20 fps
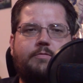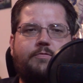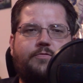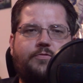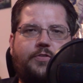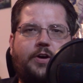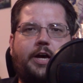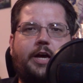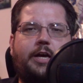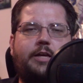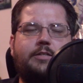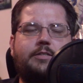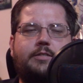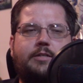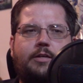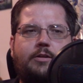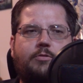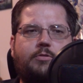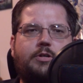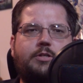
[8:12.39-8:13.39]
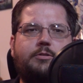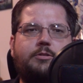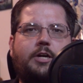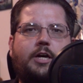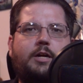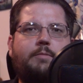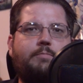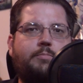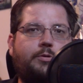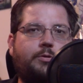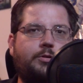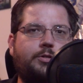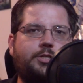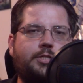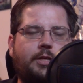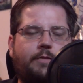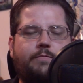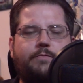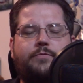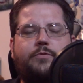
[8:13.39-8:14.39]
fight in order to kind of push
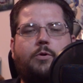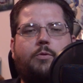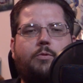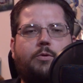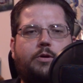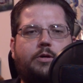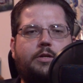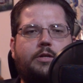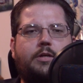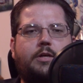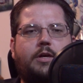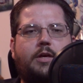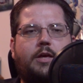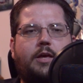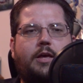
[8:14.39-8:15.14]
them forward.